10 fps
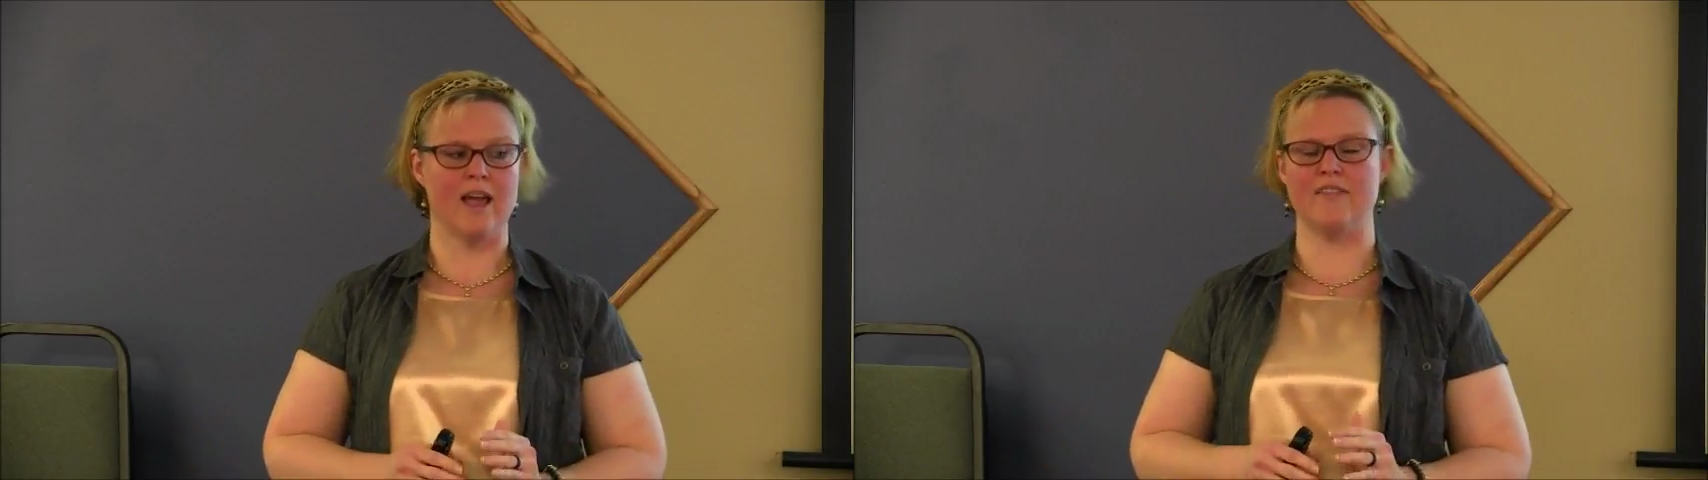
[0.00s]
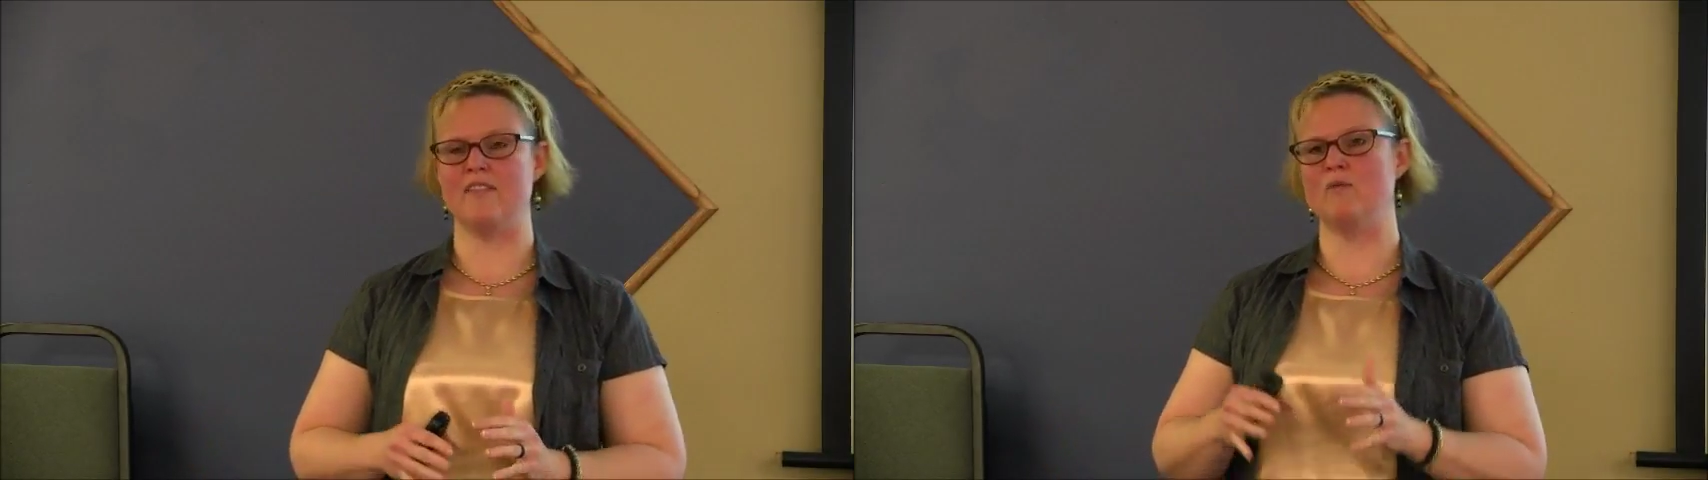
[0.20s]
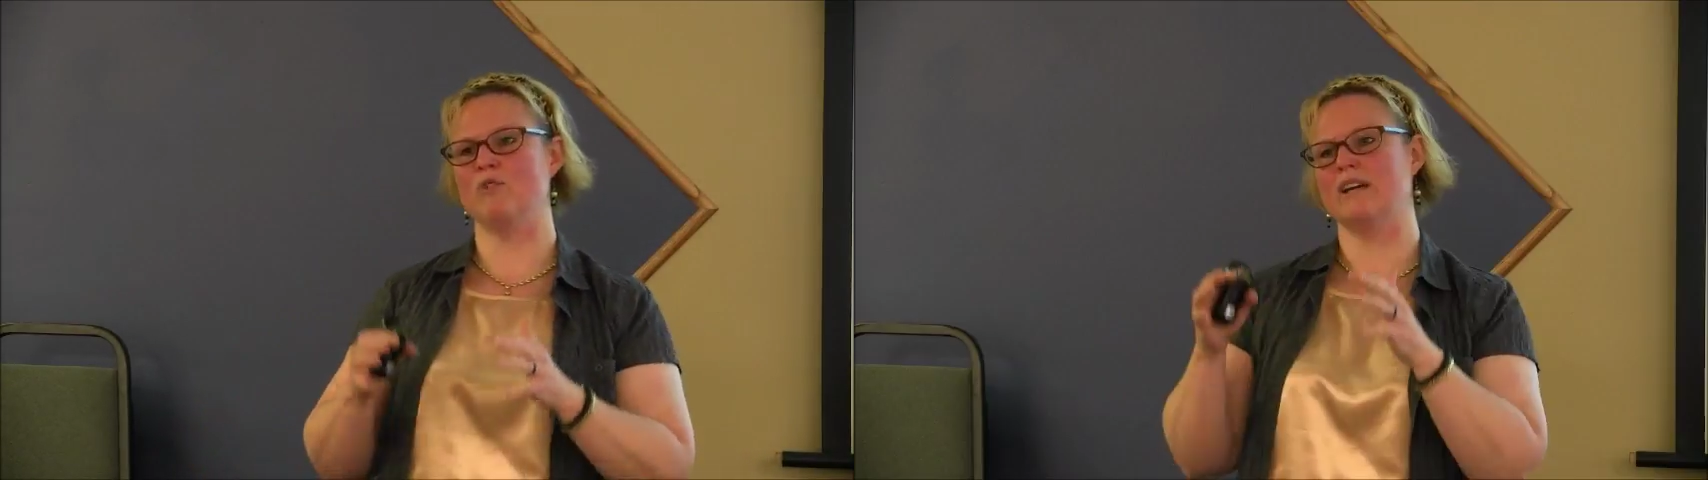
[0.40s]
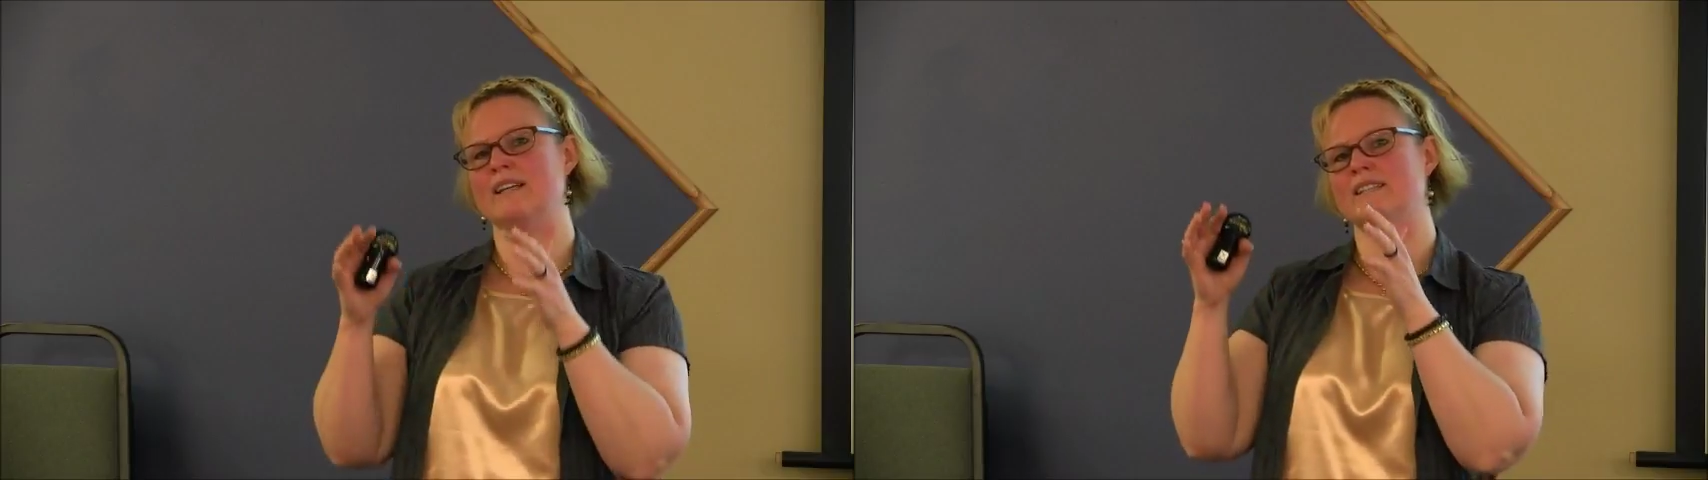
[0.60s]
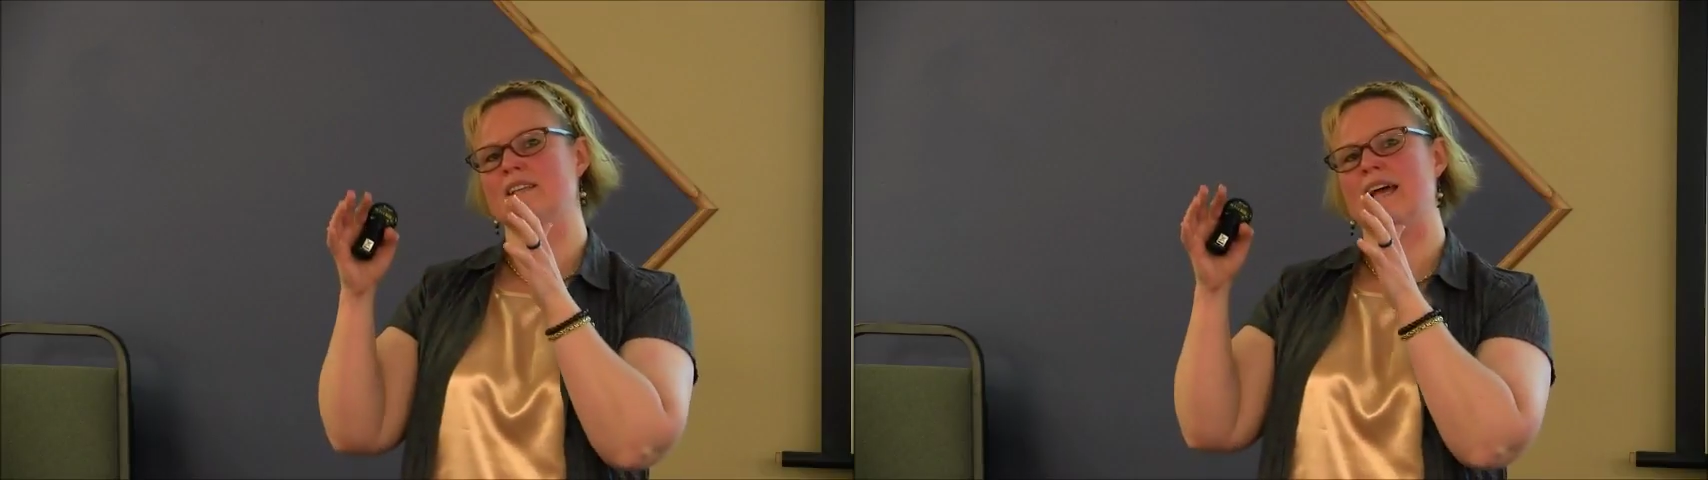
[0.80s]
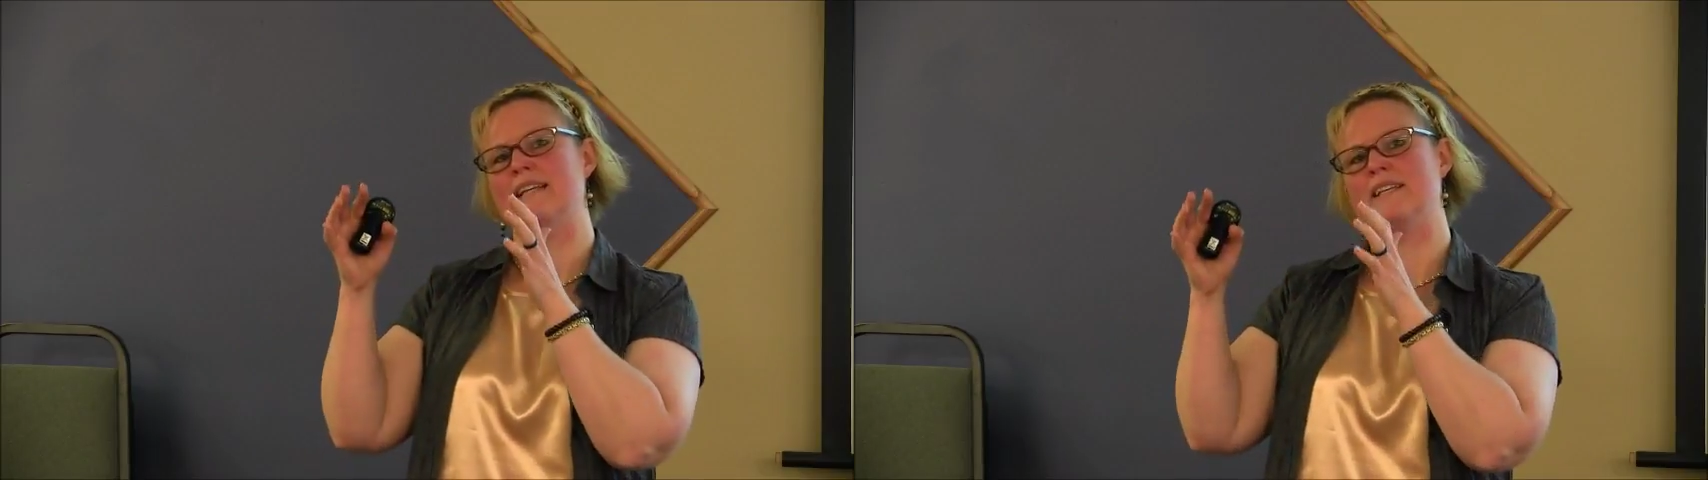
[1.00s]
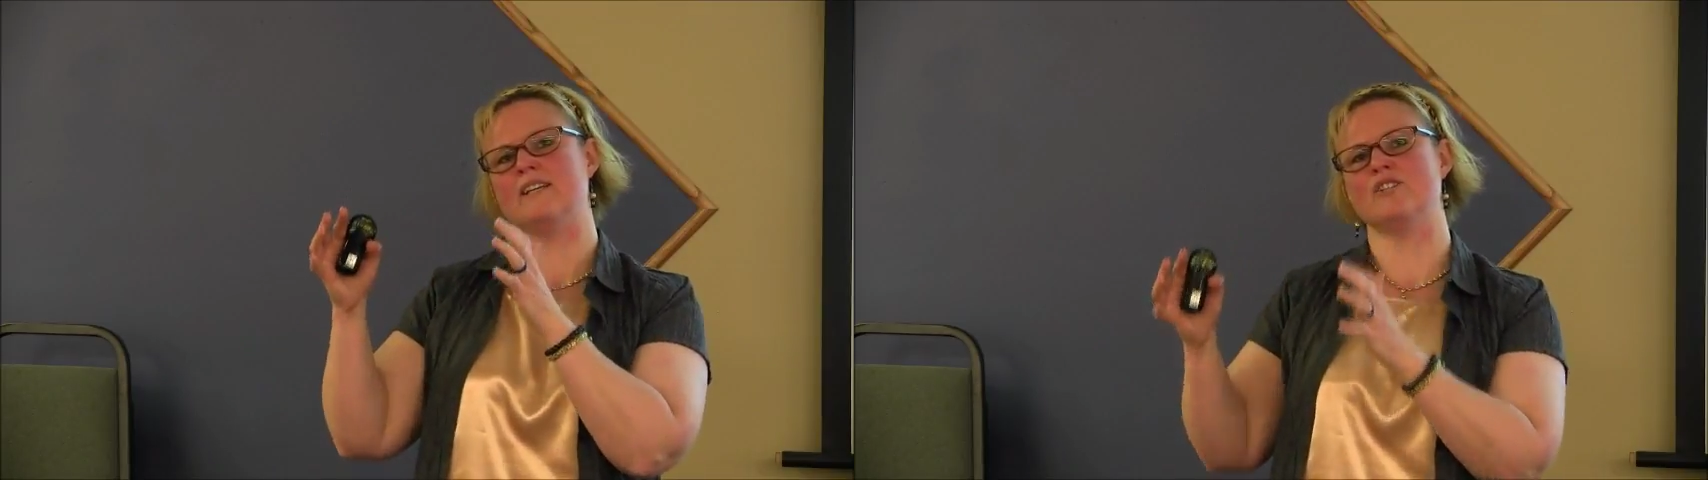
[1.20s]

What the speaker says: And then we're going to select